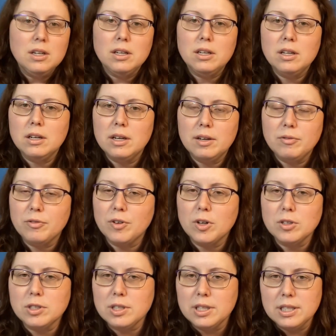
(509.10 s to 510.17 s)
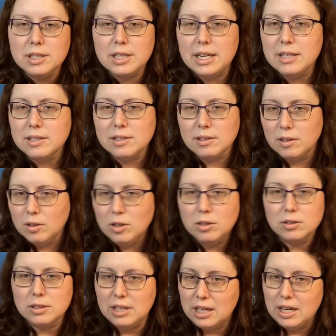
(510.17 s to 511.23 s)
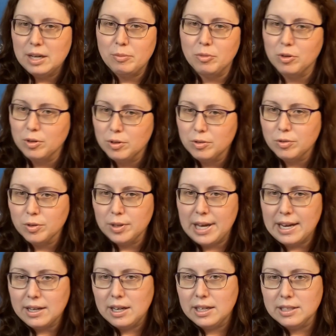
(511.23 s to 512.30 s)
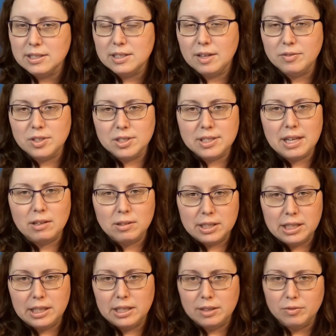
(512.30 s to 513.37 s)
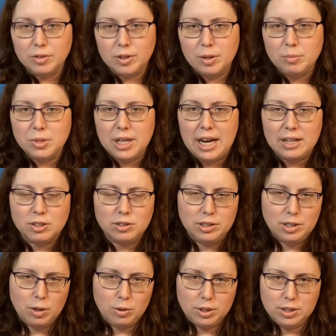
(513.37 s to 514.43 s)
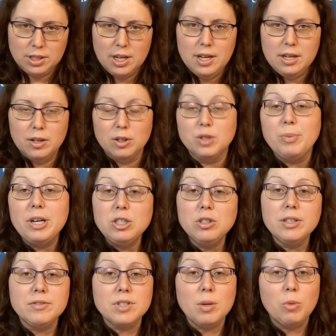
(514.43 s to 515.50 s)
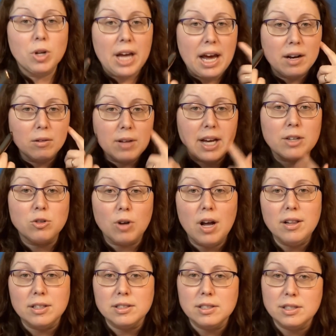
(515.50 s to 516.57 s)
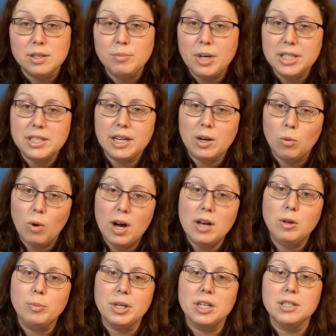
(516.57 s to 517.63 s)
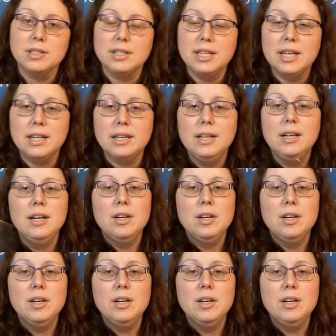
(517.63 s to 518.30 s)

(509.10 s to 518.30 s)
you know, at first, and it takes a long time for, for that kind of stuff to settle in and for them to actually notice. You know, especially if someone had electrolysis, it might take a while because then